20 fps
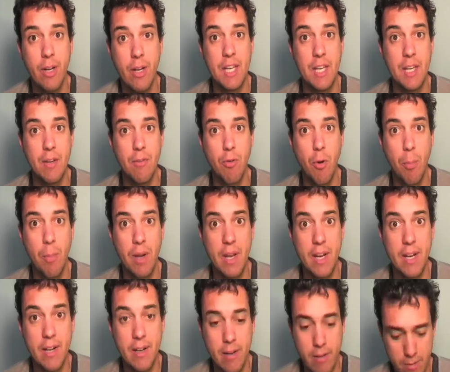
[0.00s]
he
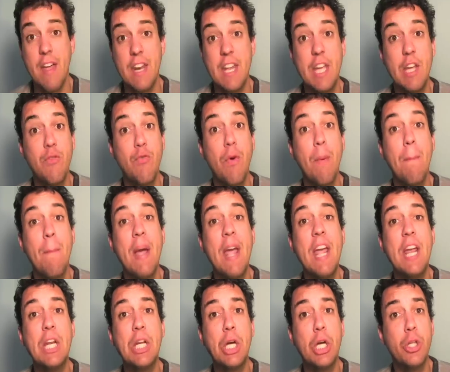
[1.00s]
repeated that he
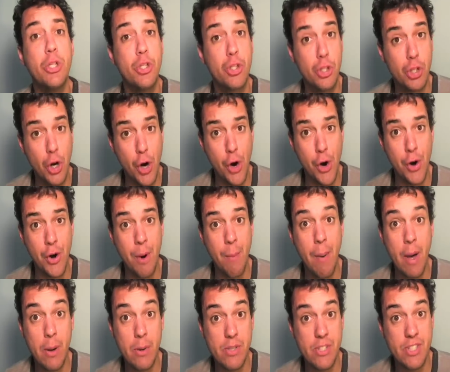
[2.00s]
remained concerned
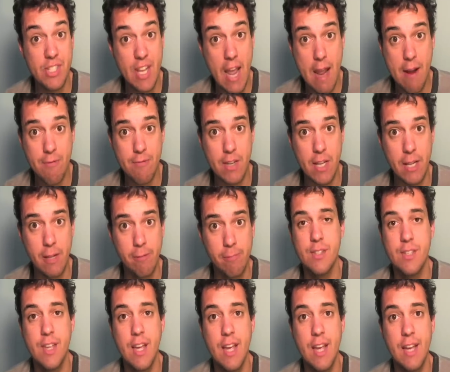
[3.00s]
about his safety,
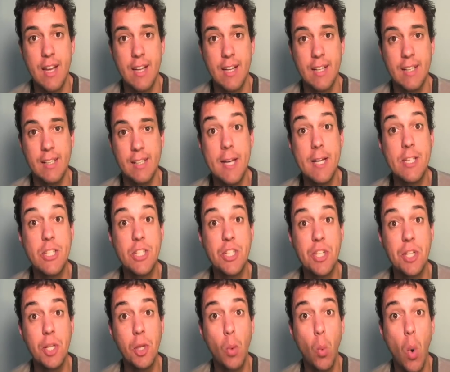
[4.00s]
saying, he
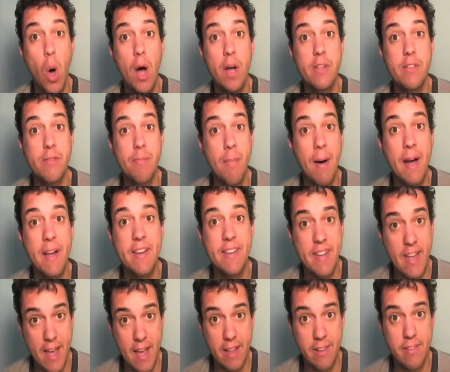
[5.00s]
still wants my
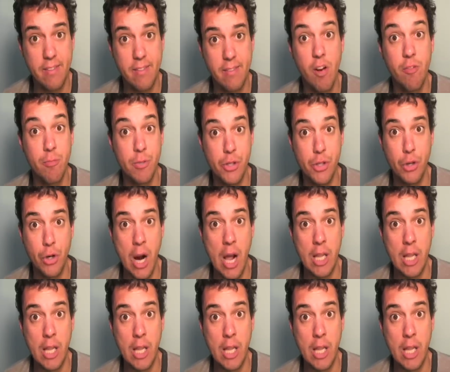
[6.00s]
death, of Mr.